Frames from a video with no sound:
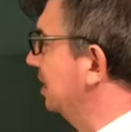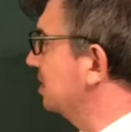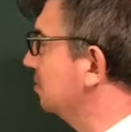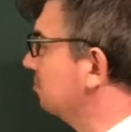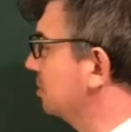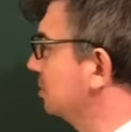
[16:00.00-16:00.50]

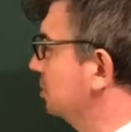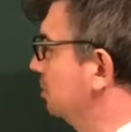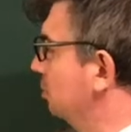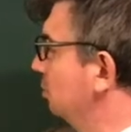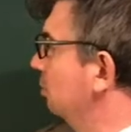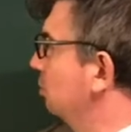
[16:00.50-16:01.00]
numbers
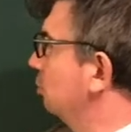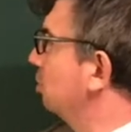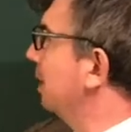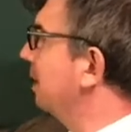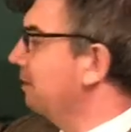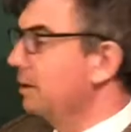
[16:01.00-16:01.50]
the other
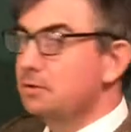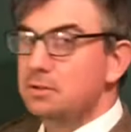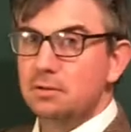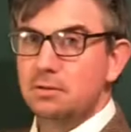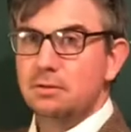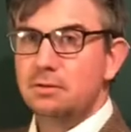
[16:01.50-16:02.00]
way around.
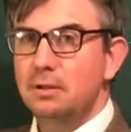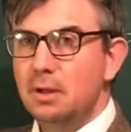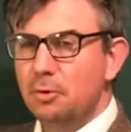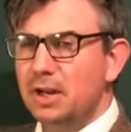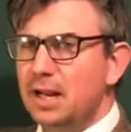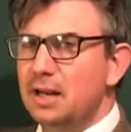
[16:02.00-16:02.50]

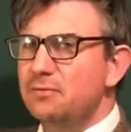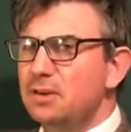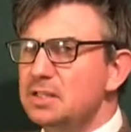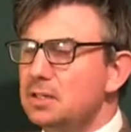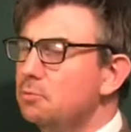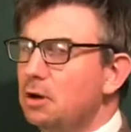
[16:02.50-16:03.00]
Would I get a different
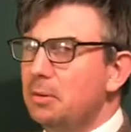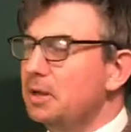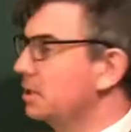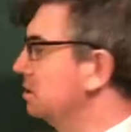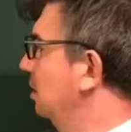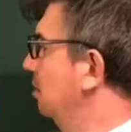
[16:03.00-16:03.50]
answer? Probably
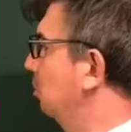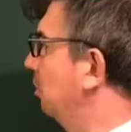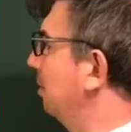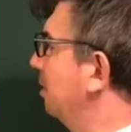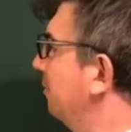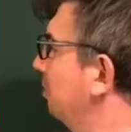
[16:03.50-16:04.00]
not. But what
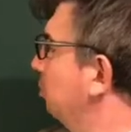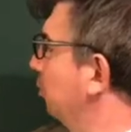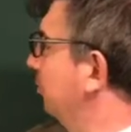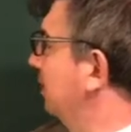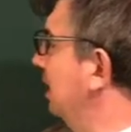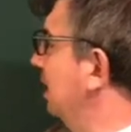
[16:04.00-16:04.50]
about if I
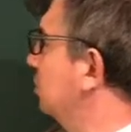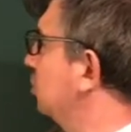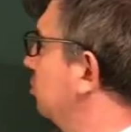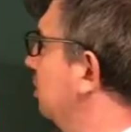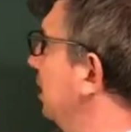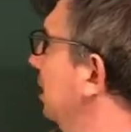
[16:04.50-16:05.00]
put these
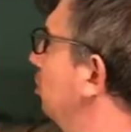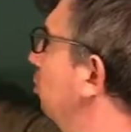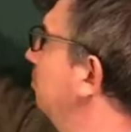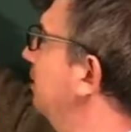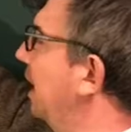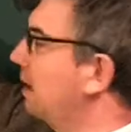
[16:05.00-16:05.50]
three up
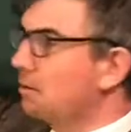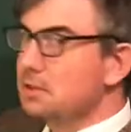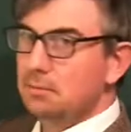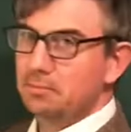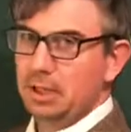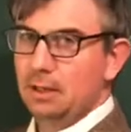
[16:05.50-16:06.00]
there or
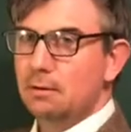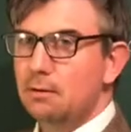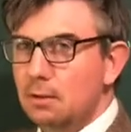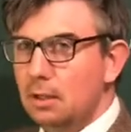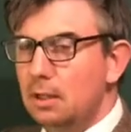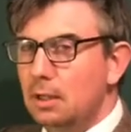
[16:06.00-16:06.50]
something?
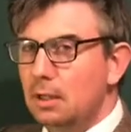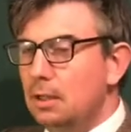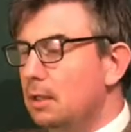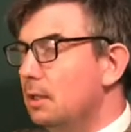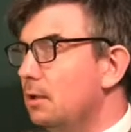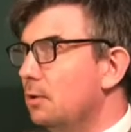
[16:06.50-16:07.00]

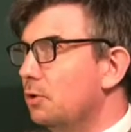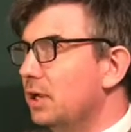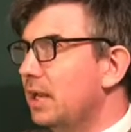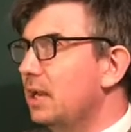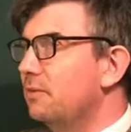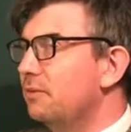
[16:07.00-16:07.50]
Would I
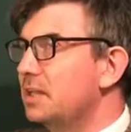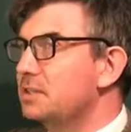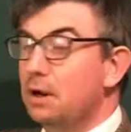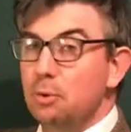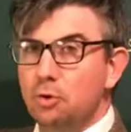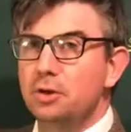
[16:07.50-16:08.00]
get a different answer? I
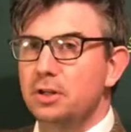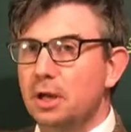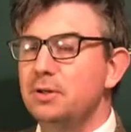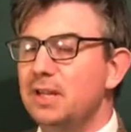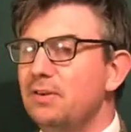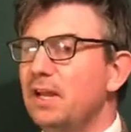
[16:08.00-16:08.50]
would
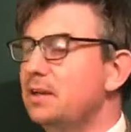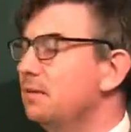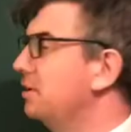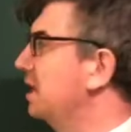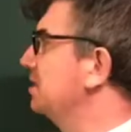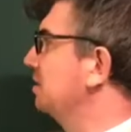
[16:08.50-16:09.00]
definitely get a
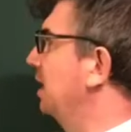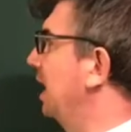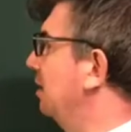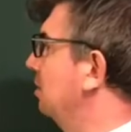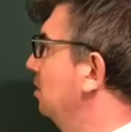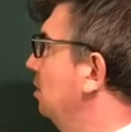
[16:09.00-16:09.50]
different answer
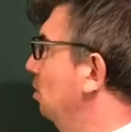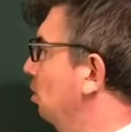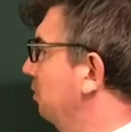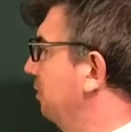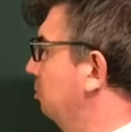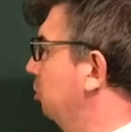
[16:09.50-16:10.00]
then. Or
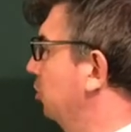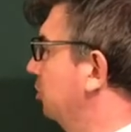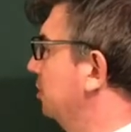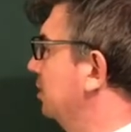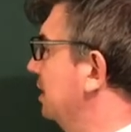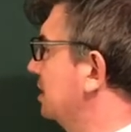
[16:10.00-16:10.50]
if I put
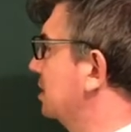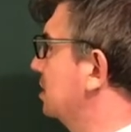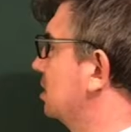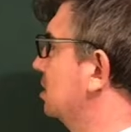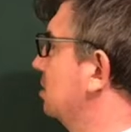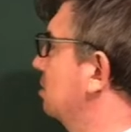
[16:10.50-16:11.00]

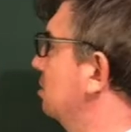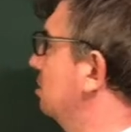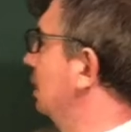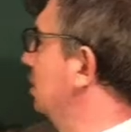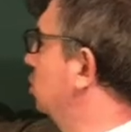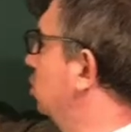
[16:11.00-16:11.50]
these
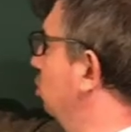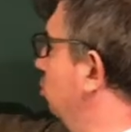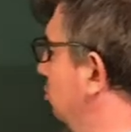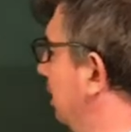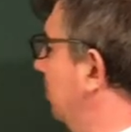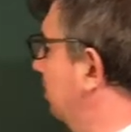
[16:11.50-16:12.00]
two
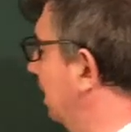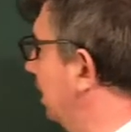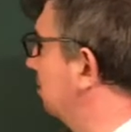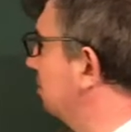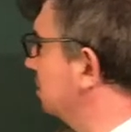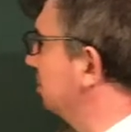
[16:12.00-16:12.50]
down
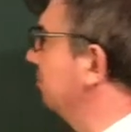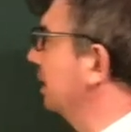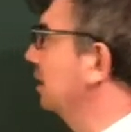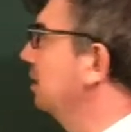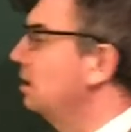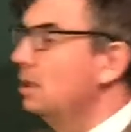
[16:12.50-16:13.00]
here or something,
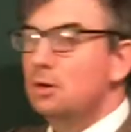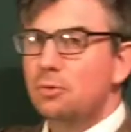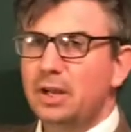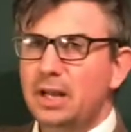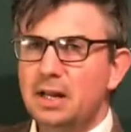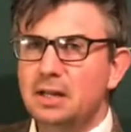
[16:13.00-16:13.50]
would I
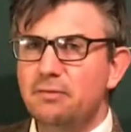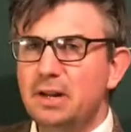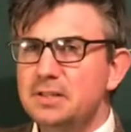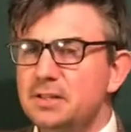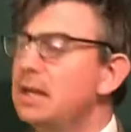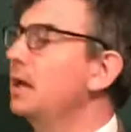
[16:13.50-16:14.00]
get a different
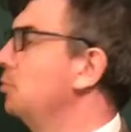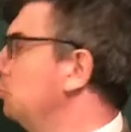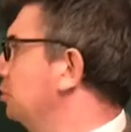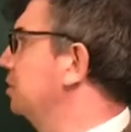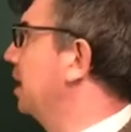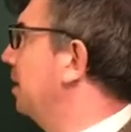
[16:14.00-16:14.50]
answer then? I
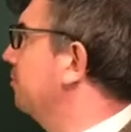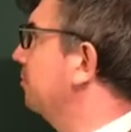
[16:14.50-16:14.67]
would, yeah.